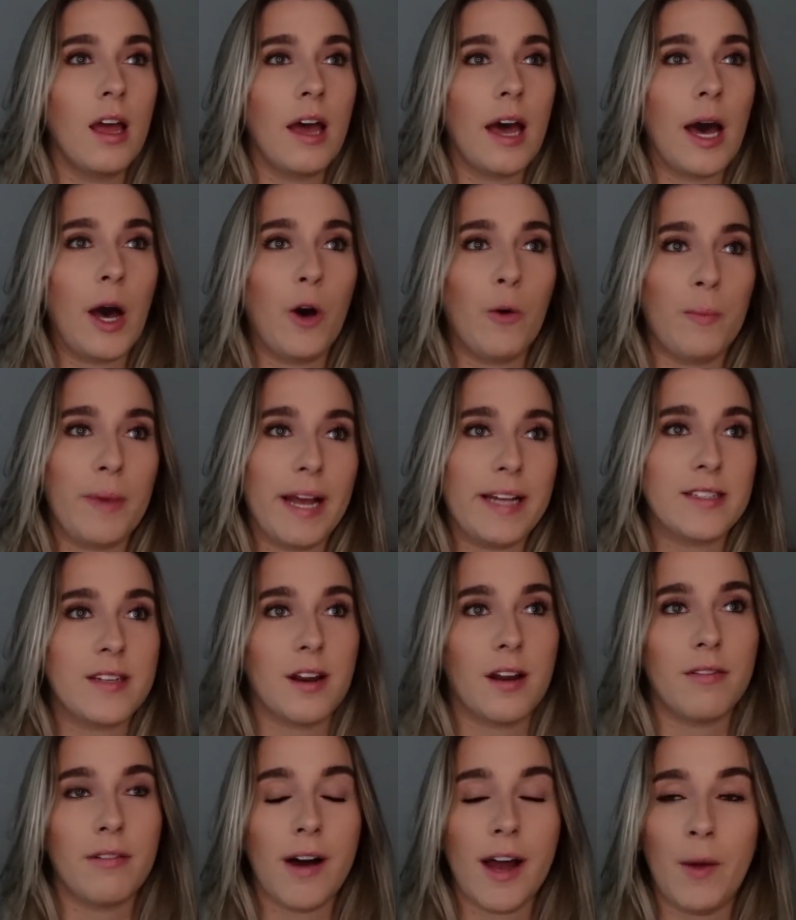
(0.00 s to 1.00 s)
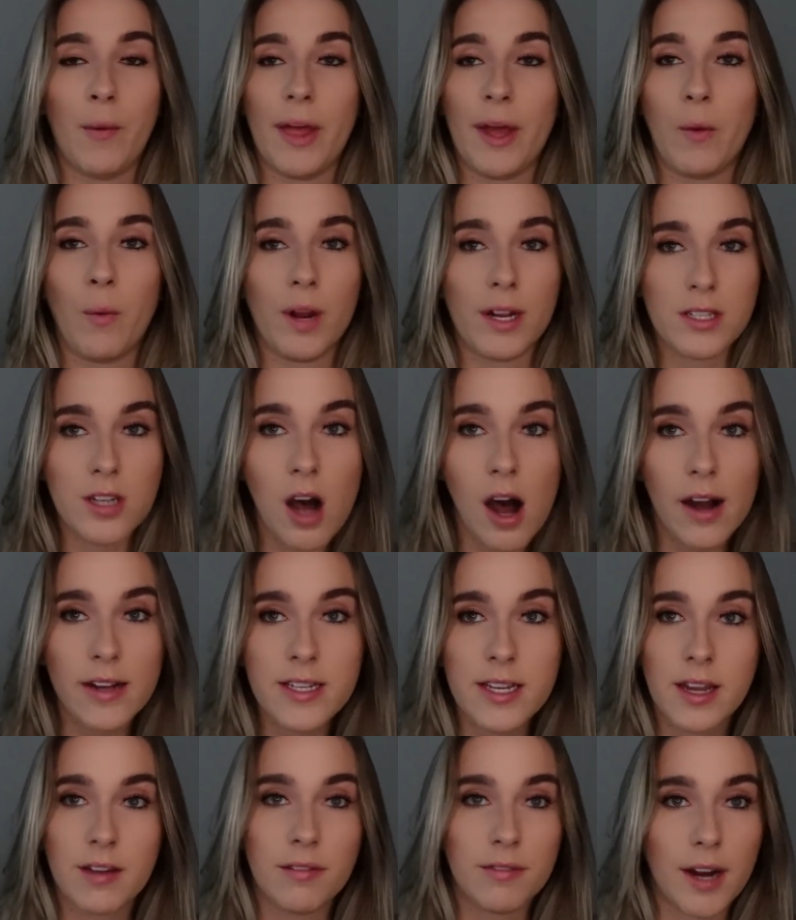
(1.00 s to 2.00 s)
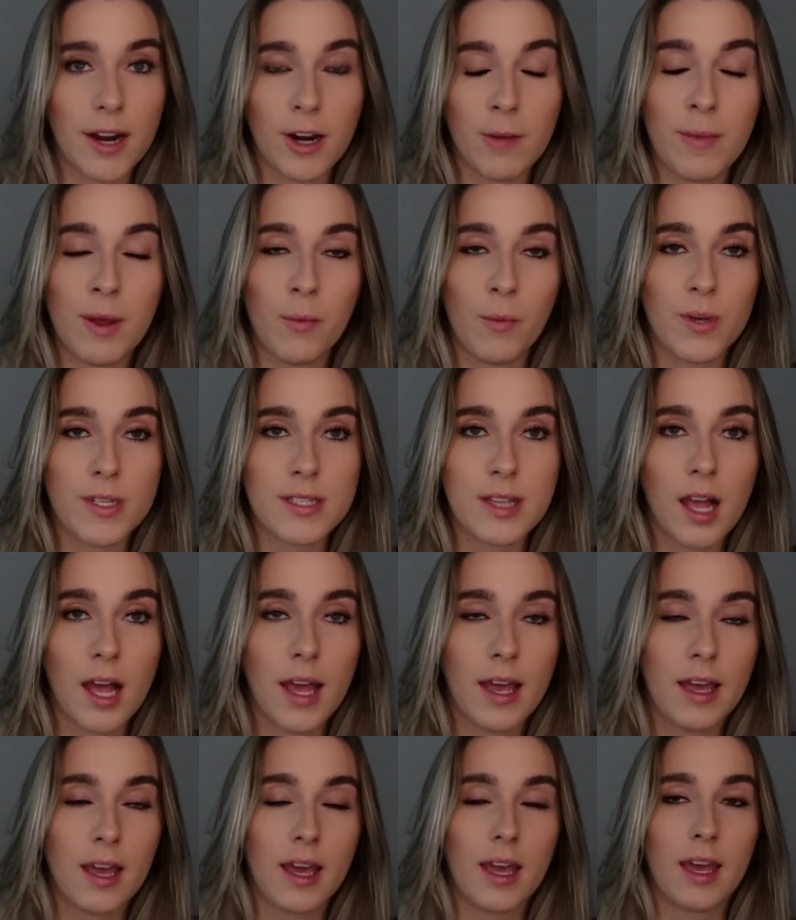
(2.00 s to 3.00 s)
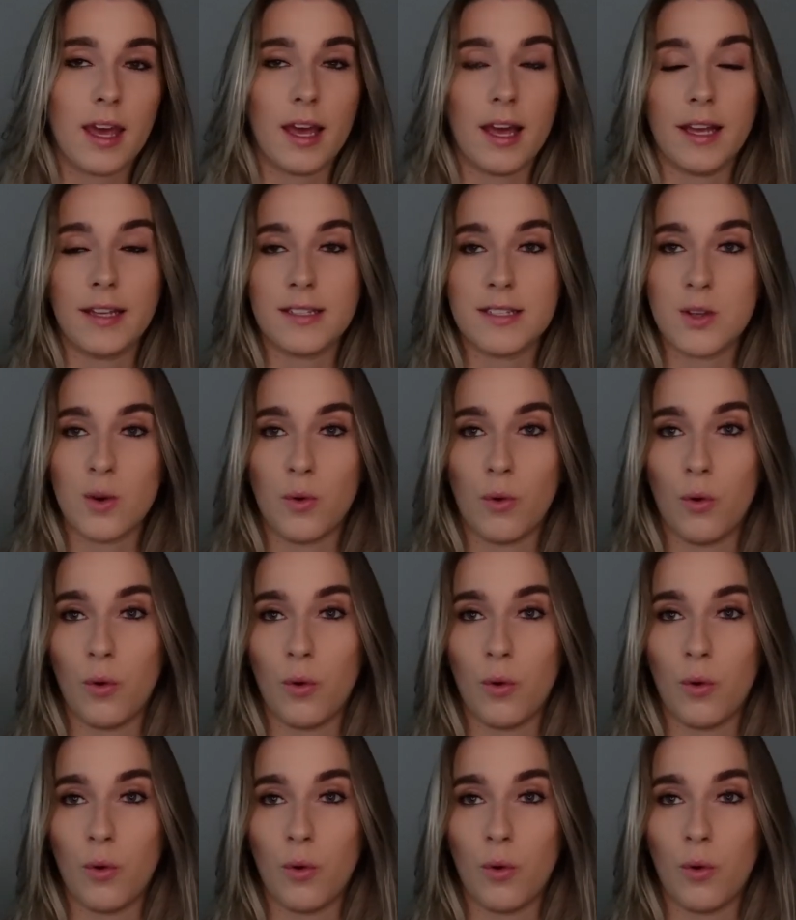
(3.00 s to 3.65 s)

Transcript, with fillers: helped me identify like what a toxic environment was like, and